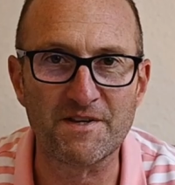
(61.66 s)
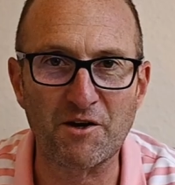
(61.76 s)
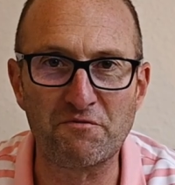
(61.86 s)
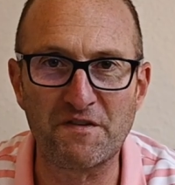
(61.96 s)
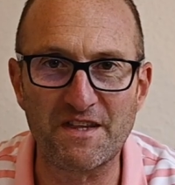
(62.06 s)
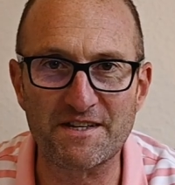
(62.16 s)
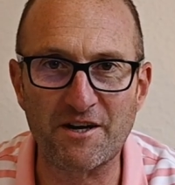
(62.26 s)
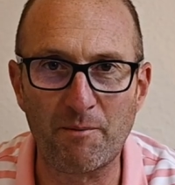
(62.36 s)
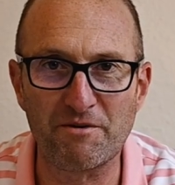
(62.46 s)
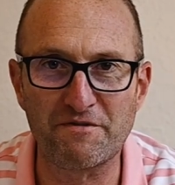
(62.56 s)
So for this
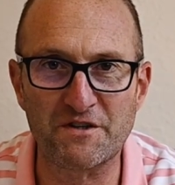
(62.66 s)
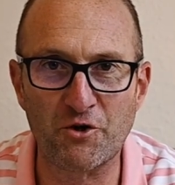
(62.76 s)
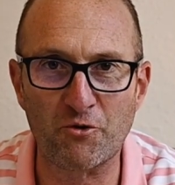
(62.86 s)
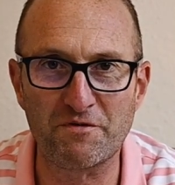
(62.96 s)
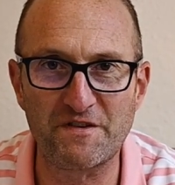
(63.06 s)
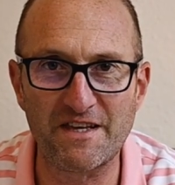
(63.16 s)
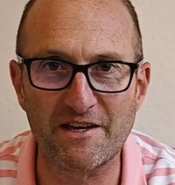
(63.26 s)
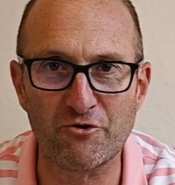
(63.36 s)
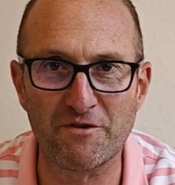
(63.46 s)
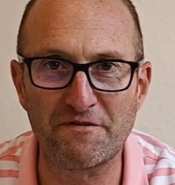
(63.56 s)
type of photography,
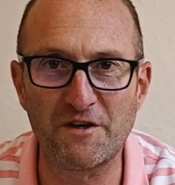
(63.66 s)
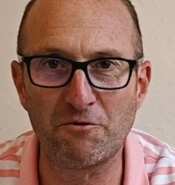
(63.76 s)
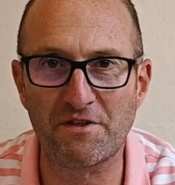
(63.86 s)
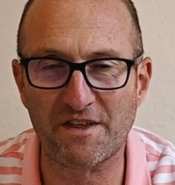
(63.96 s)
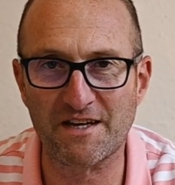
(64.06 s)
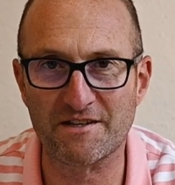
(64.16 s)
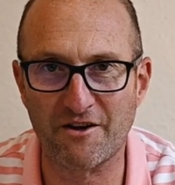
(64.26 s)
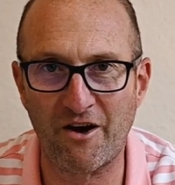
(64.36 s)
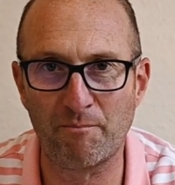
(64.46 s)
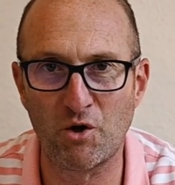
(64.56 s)
there are a few things
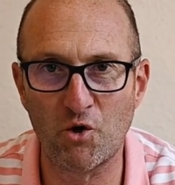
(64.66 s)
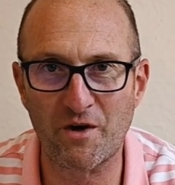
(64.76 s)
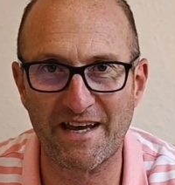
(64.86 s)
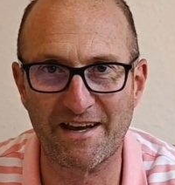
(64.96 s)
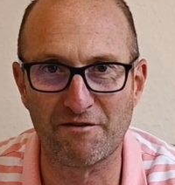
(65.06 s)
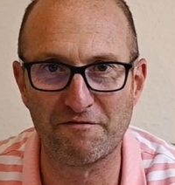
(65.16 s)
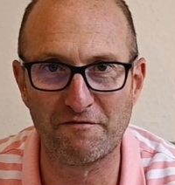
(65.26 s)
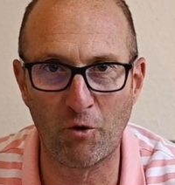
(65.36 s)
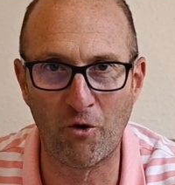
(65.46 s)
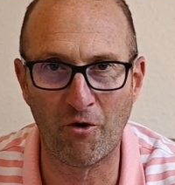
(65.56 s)
that I'm looking
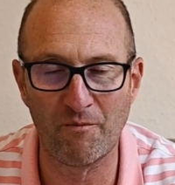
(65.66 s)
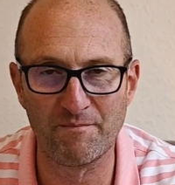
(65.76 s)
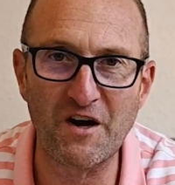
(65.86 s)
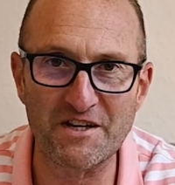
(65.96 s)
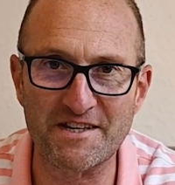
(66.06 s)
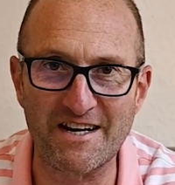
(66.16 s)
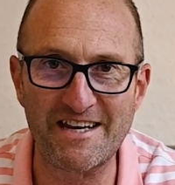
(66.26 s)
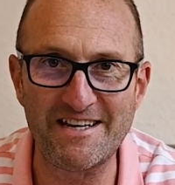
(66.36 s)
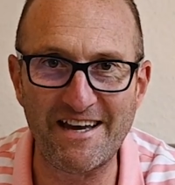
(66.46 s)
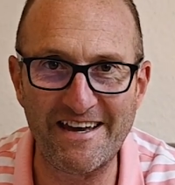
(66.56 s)
for.
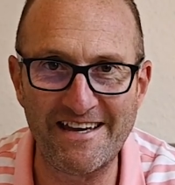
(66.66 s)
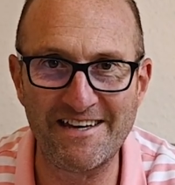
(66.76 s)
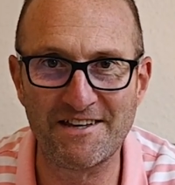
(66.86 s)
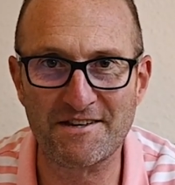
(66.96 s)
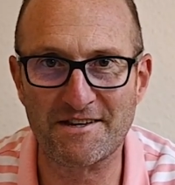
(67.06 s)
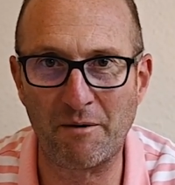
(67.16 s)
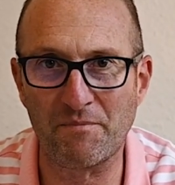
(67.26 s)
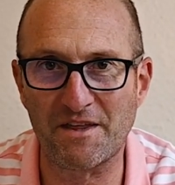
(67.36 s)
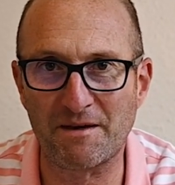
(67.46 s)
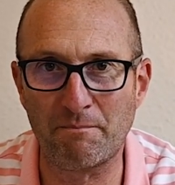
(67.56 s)
Firstly is
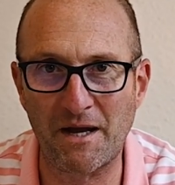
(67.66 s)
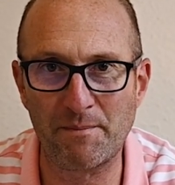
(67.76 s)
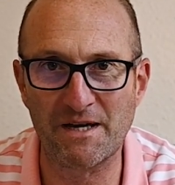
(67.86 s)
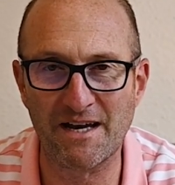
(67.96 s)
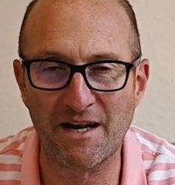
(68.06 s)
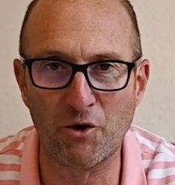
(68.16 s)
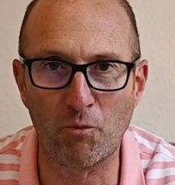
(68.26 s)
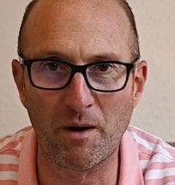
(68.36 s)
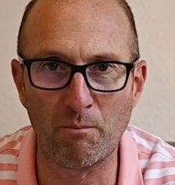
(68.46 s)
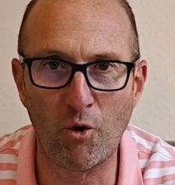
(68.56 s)
something maybe a
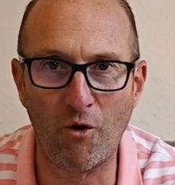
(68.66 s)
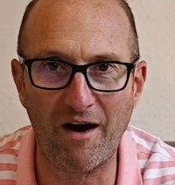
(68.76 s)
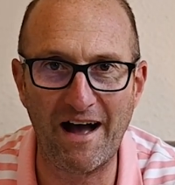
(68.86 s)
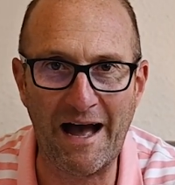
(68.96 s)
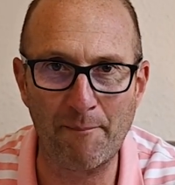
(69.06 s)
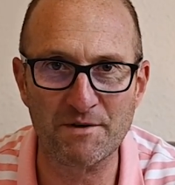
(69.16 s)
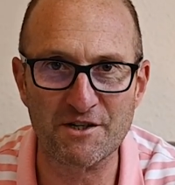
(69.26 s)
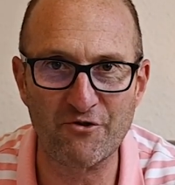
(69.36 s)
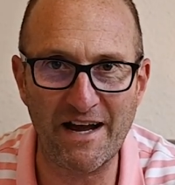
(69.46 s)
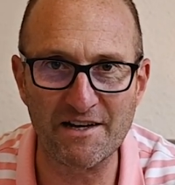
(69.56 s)
little bit more
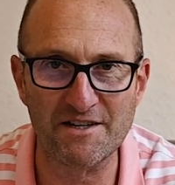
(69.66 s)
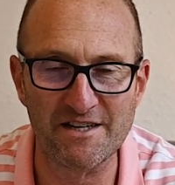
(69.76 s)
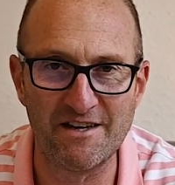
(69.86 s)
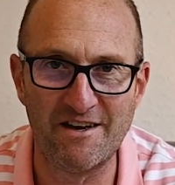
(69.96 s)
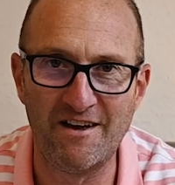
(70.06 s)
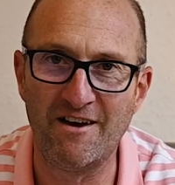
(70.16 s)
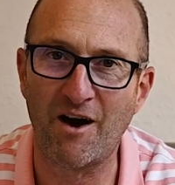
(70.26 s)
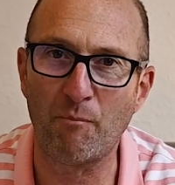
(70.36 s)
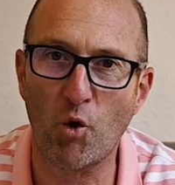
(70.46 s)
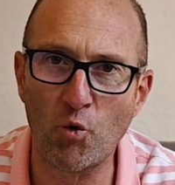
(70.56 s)
abstract.
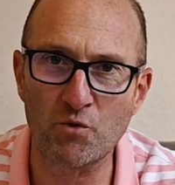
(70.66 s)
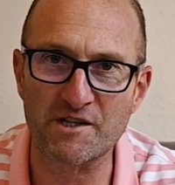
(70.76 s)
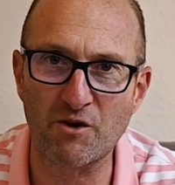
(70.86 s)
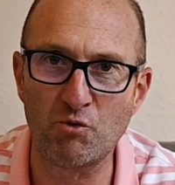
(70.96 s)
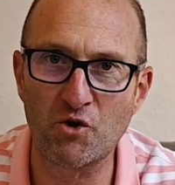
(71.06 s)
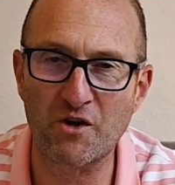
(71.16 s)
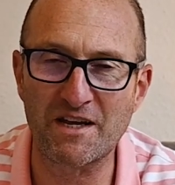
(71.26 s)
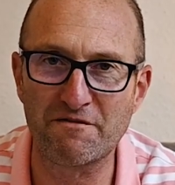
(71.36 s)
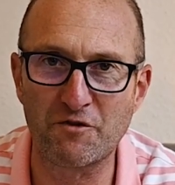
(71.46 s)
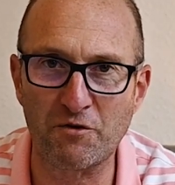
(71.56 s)
I'm also
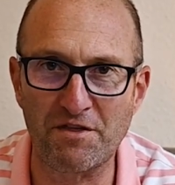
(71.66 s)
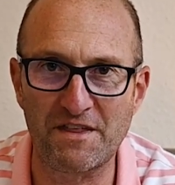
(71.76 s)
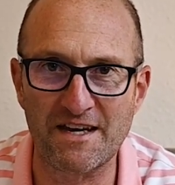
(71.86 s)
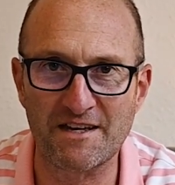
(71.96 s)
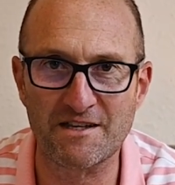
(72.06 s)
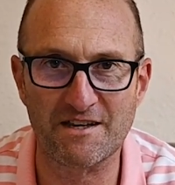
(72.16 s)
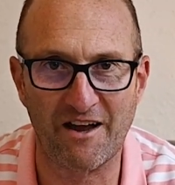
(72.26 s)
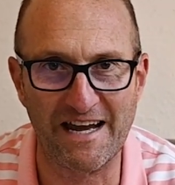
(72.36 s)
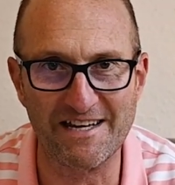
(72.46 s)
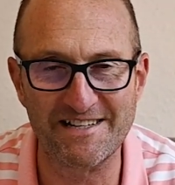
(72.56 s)
looking for things
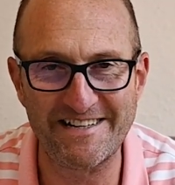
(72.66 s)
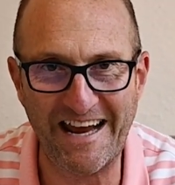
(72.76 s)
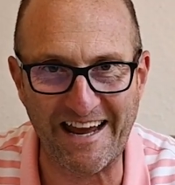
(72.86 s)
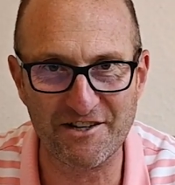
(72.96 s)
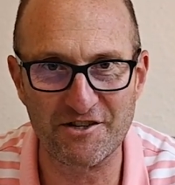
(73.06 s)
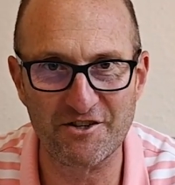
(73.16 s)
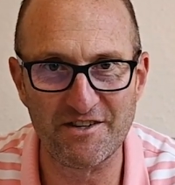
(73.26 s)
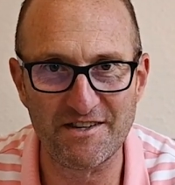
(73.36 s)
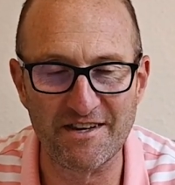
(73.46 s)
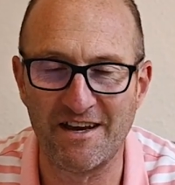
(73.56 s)
like
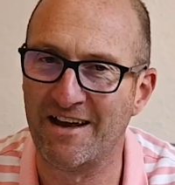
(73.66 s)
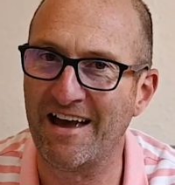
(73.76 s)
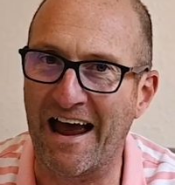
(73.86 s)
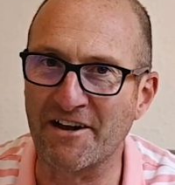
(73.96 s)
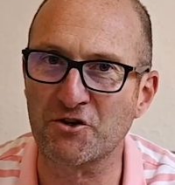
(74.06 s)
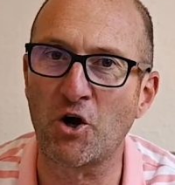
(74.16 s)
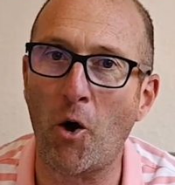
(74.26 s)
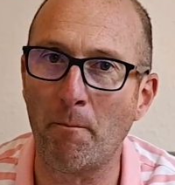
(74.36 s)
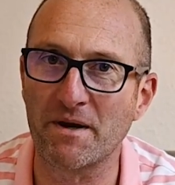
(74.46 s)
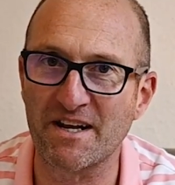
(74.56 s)
textures and
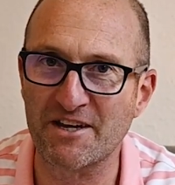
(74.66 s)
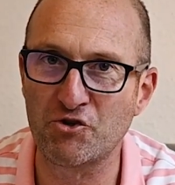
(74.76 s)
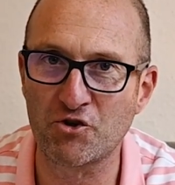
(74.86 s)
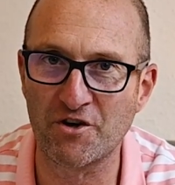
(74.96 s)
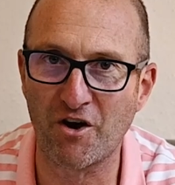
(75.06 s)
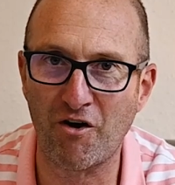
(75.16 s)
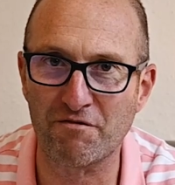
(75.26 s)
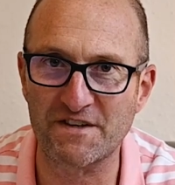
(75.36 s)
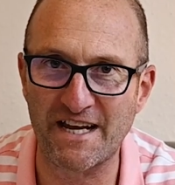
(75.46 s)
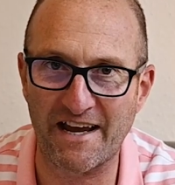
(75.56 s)
combination
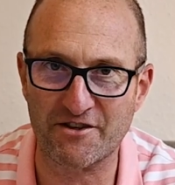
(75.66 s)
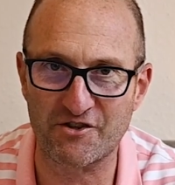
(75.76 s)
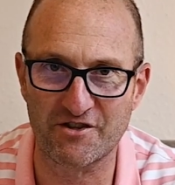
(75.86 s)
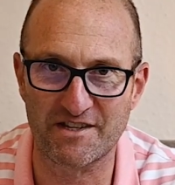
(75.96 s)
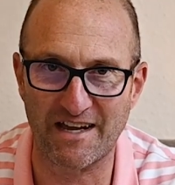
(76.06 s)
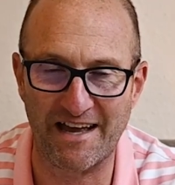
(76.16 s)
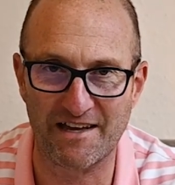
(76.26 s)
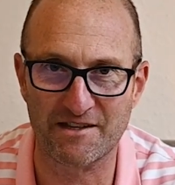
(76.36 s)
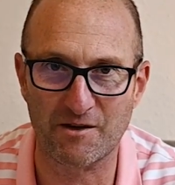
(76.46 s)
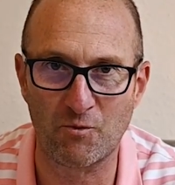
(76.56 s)
of textures
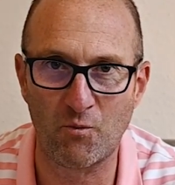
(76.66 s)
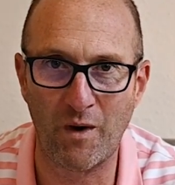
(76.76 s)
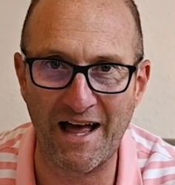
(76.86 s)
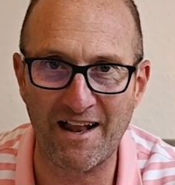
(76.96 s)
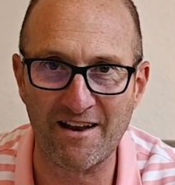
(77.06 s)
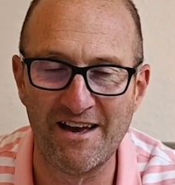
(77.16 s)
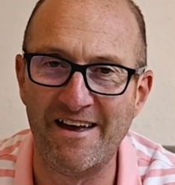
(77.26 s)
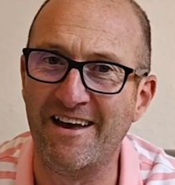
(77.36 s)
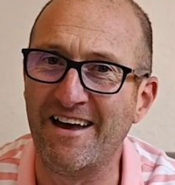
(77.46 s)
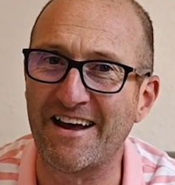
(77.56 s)
as well.
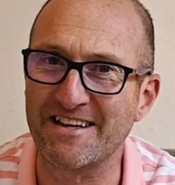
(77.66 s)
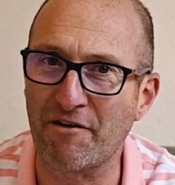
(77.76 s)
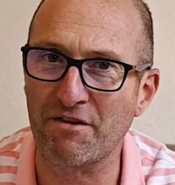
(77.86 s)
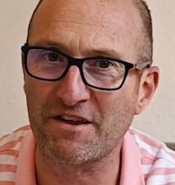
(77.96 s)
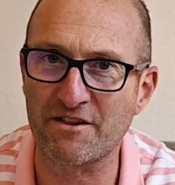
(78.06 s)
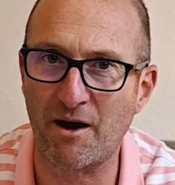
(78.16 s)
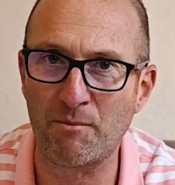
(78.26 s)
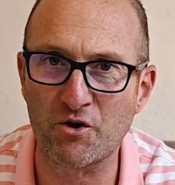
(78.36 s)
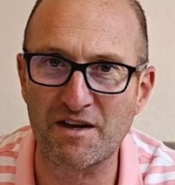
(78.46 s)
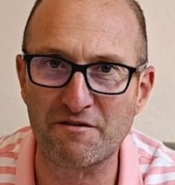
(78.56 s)
And the other thing that
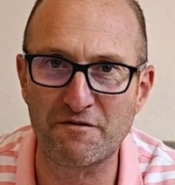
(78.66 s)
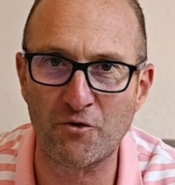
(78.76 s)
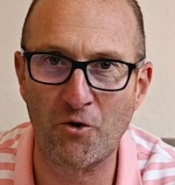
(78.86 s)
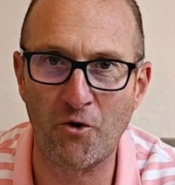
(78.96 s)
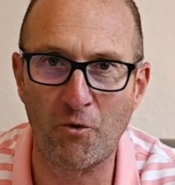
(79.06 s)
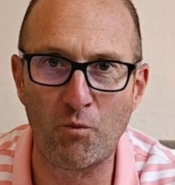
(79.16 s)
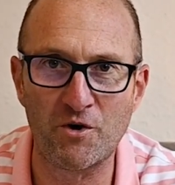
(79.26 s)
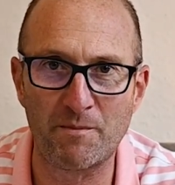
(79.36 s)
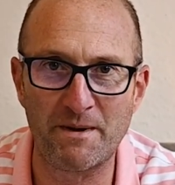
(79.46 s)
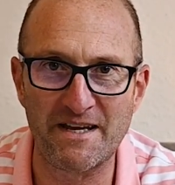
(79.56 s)
I'm looking for
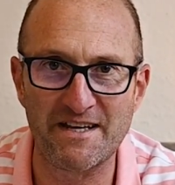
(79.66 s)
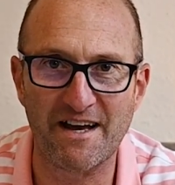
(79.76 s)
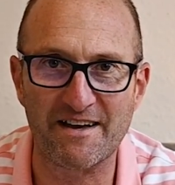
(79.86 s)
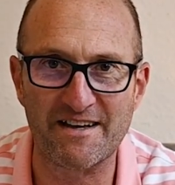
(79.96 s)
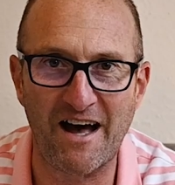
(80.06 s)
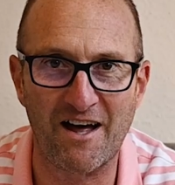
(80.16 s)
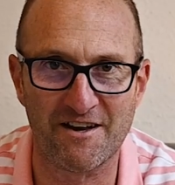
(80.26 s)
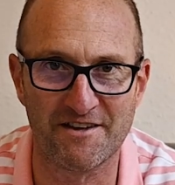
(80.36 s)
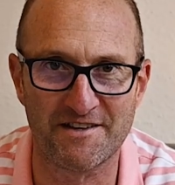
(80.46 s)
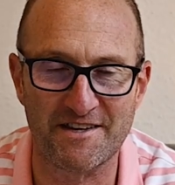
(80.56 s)
would be
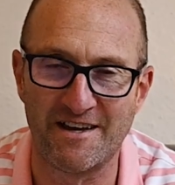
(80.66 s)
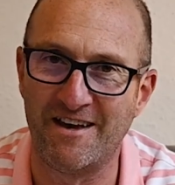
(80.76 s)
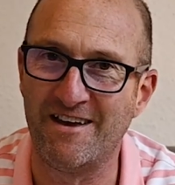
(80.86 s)
colors.